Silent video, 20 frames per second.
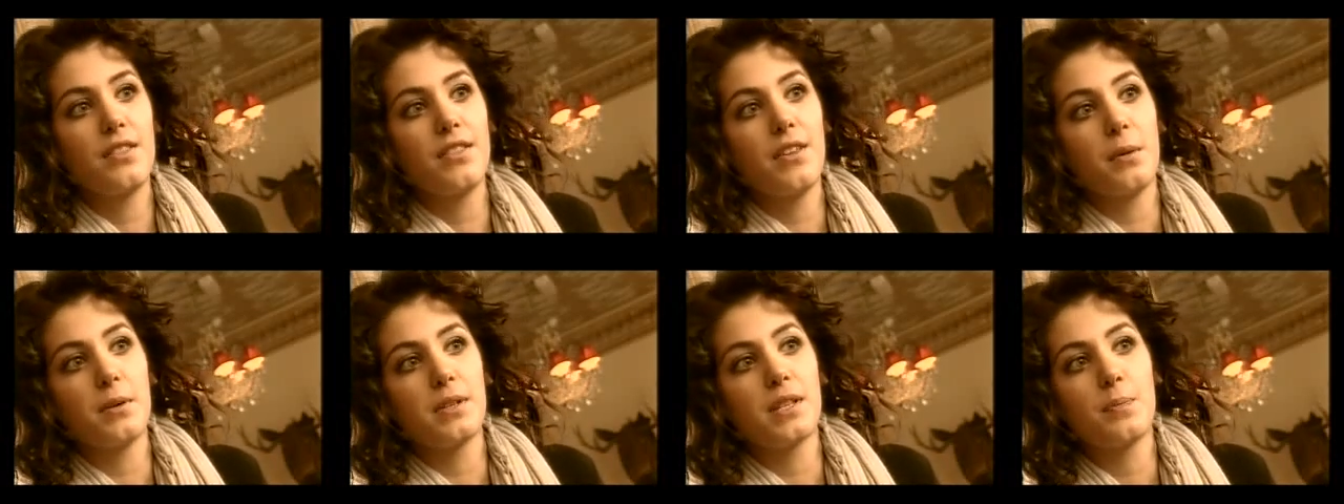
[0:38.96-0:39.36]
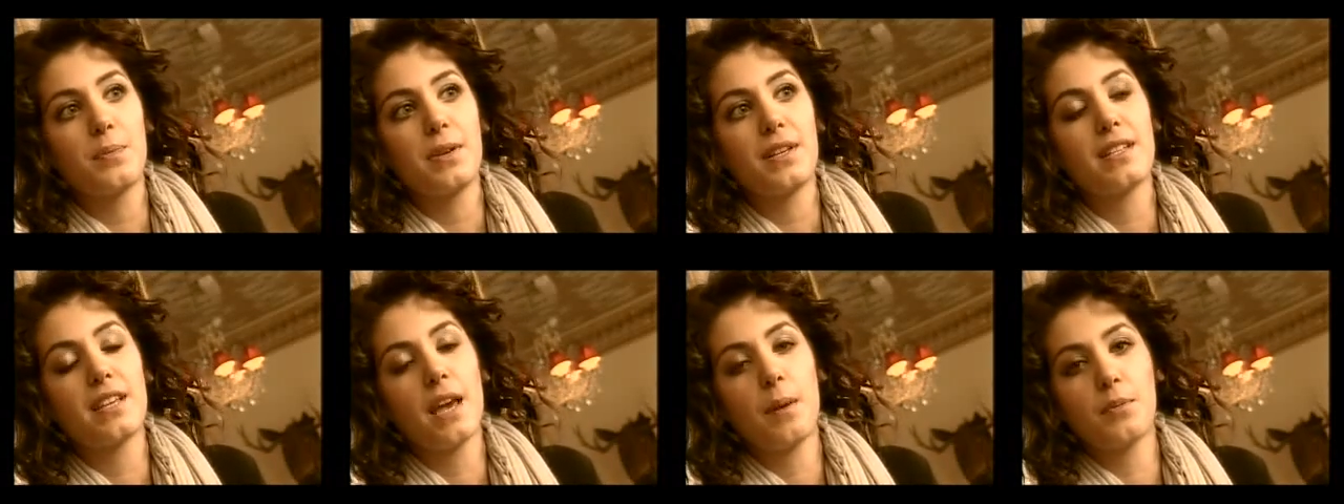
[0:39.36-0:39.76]
There was a
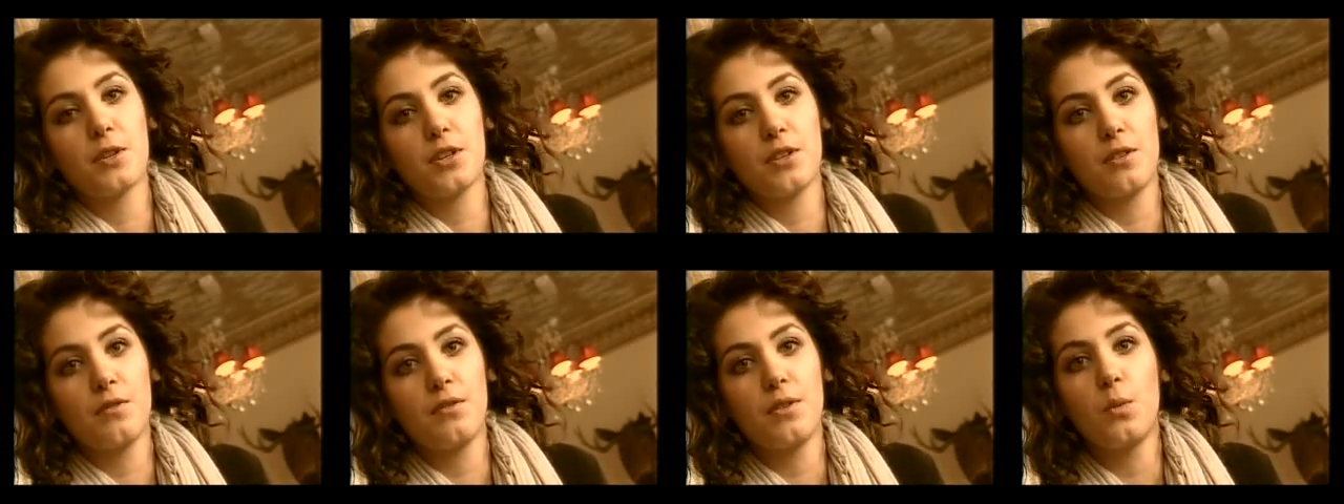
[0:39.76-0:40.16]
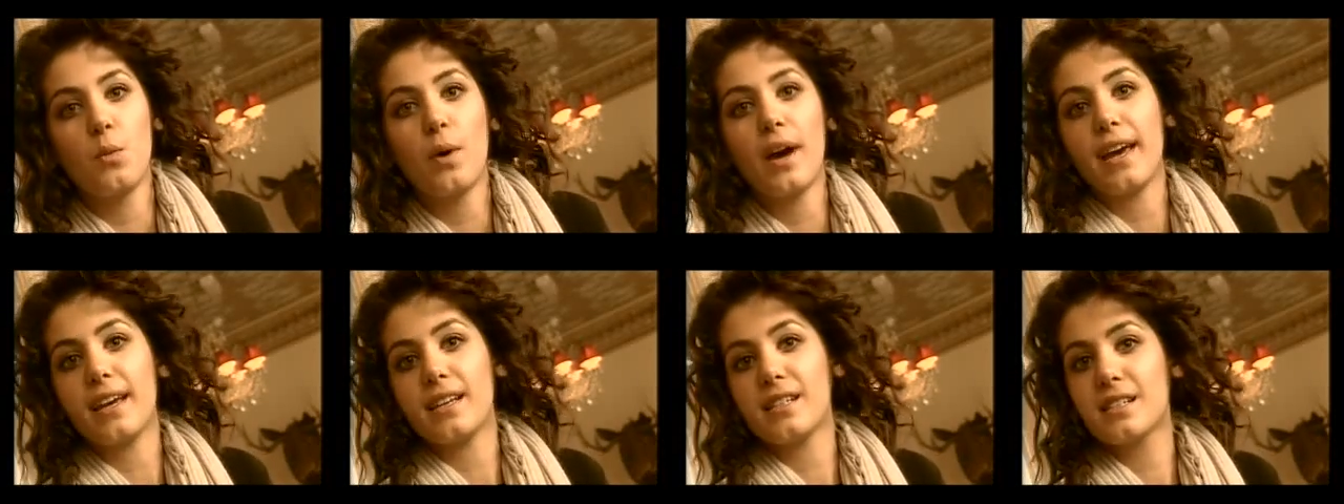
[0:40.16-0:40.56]
perception of the
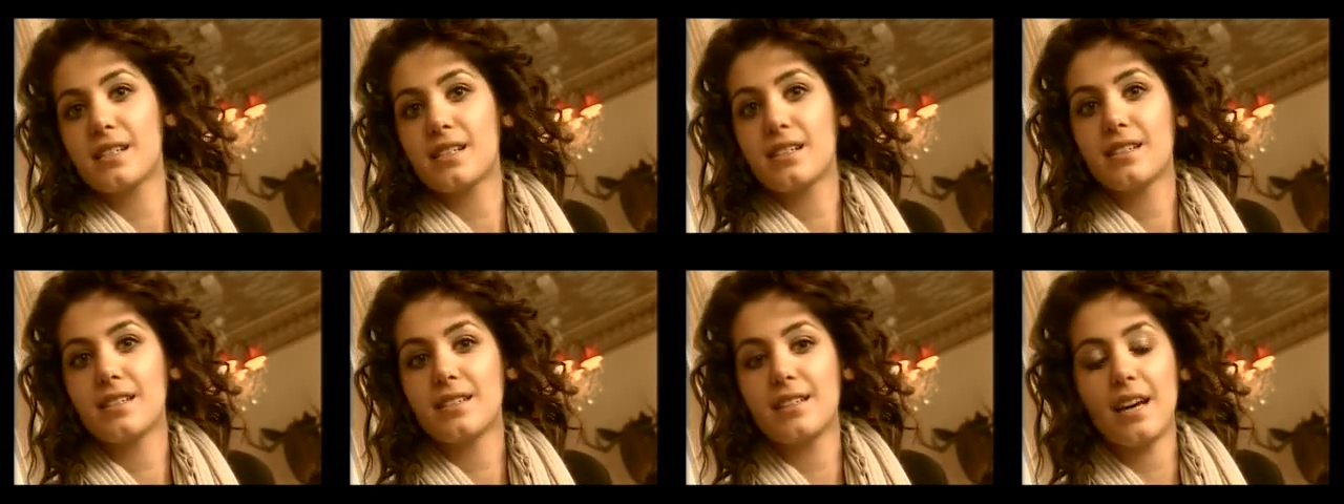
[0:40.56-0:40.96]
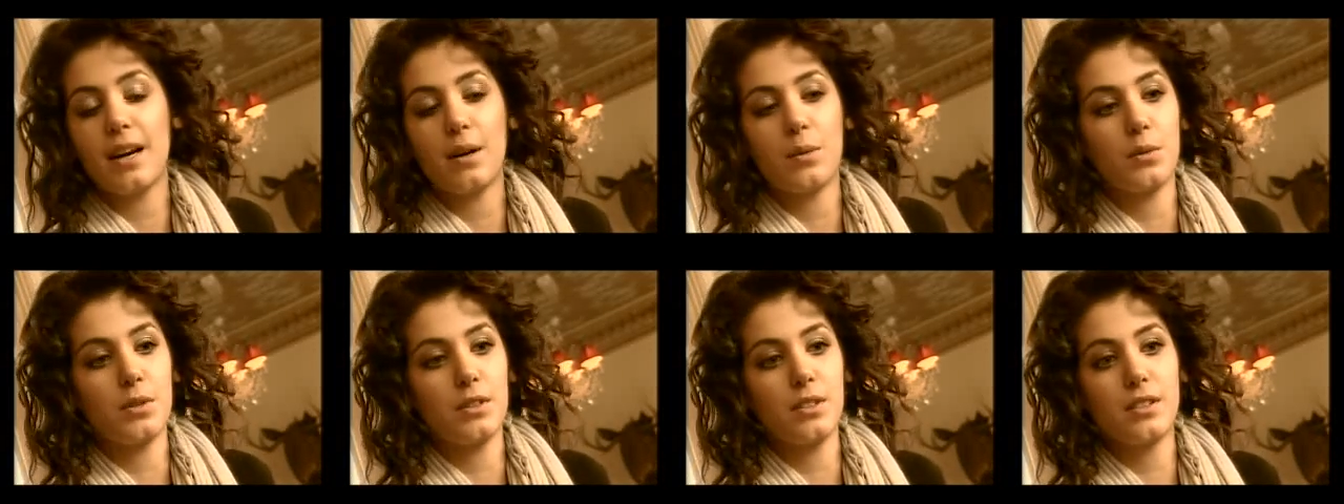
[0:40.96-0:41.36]
West
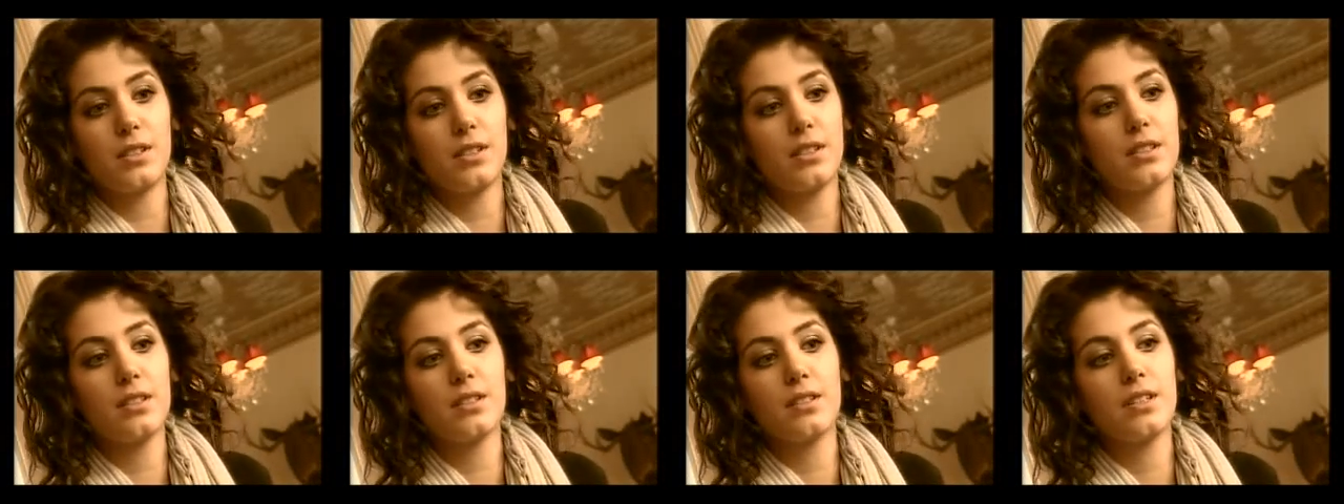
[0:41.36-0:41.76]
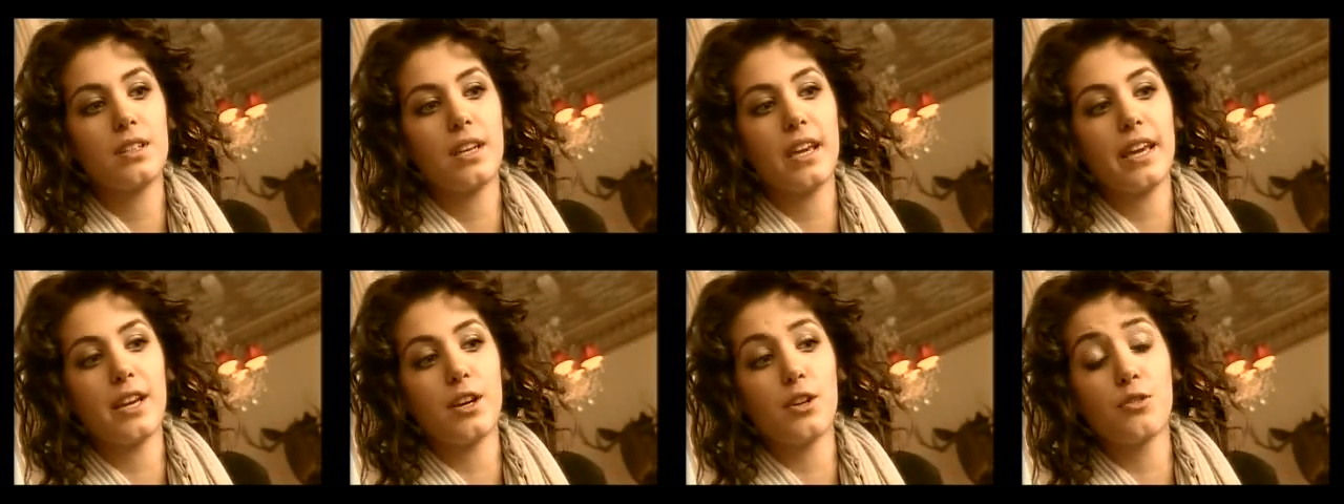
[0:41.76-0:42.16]
that was
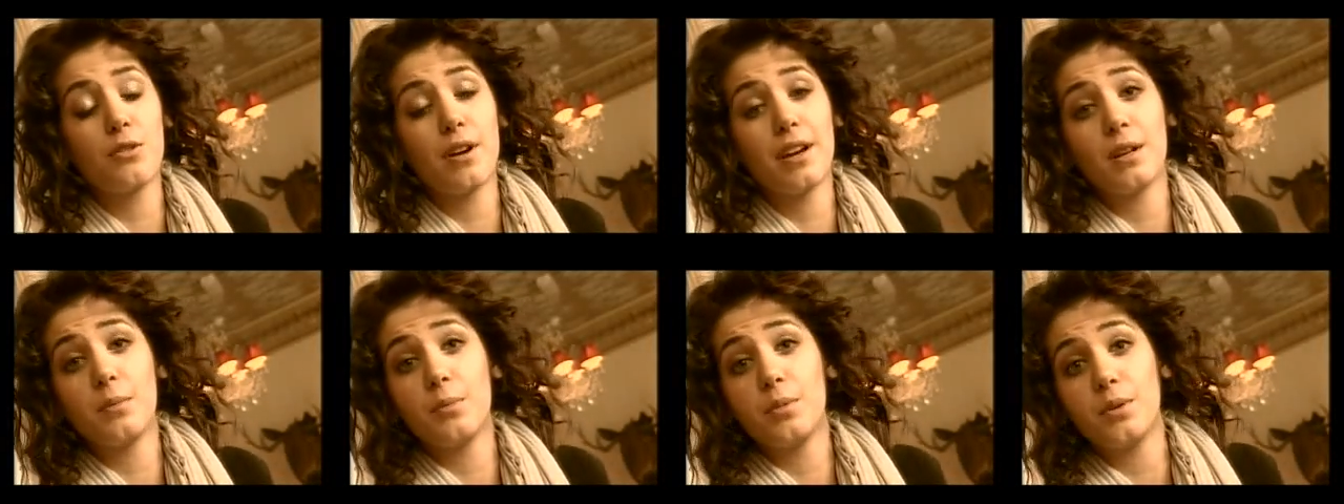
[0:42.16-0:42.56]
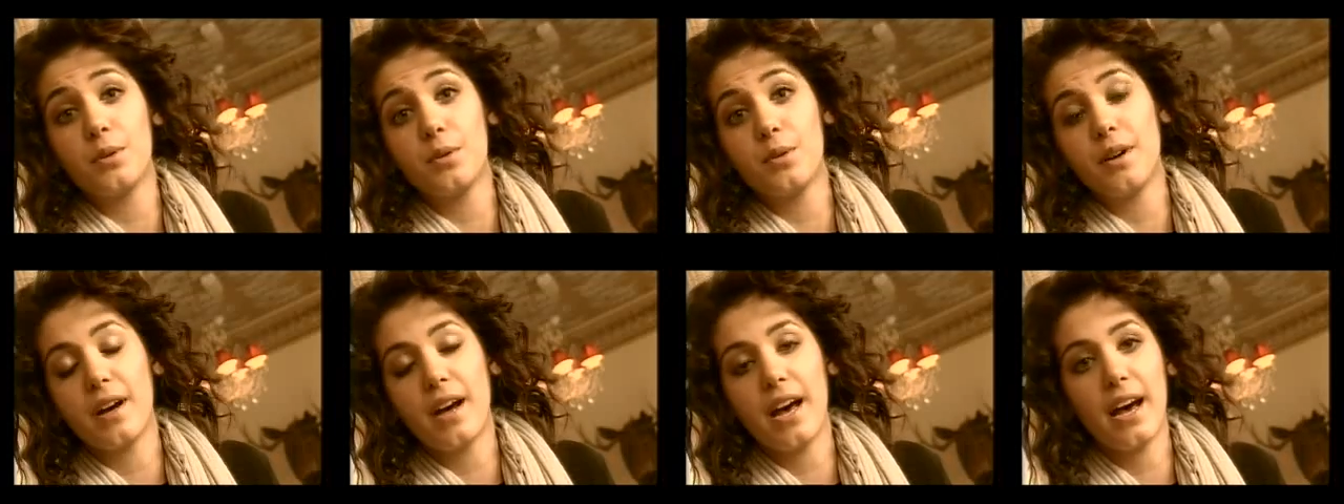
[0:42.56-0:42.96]

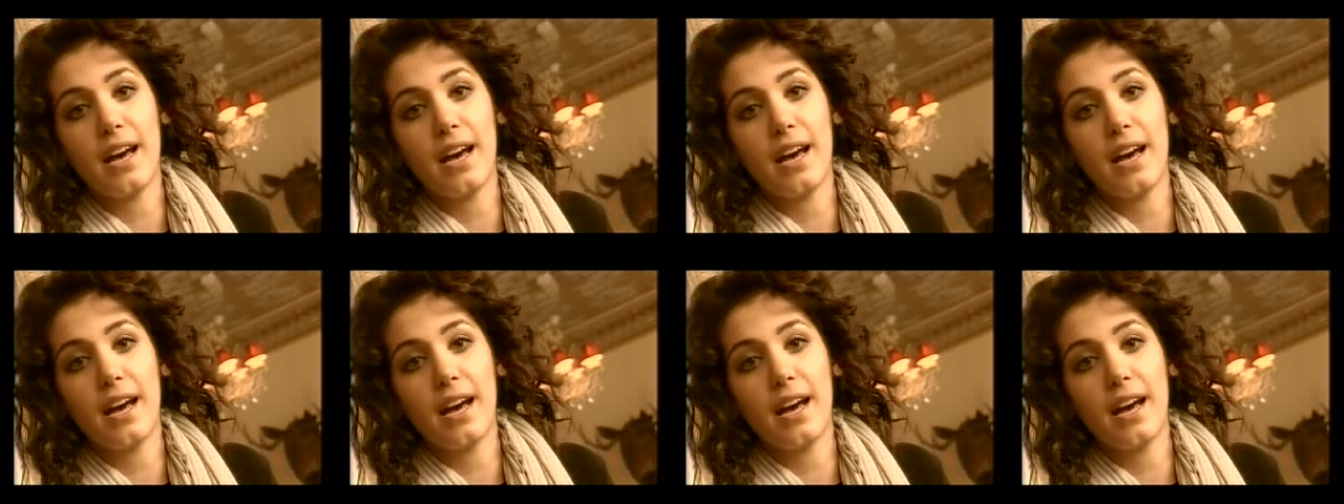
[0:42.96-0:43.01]
incredible,